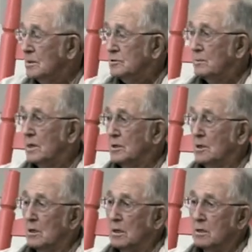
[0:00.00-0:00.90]
Spent
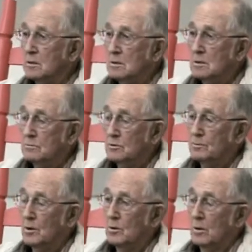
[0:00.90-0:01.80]
the night, was
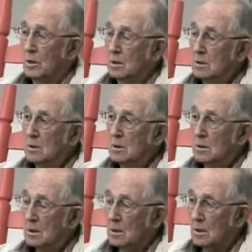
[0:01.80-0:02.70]
put on a
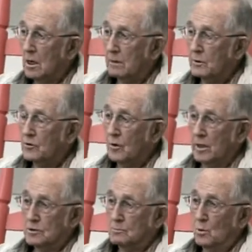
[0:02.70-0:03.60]
Limy
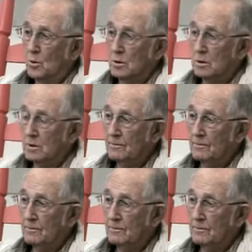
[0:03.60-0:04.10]
transport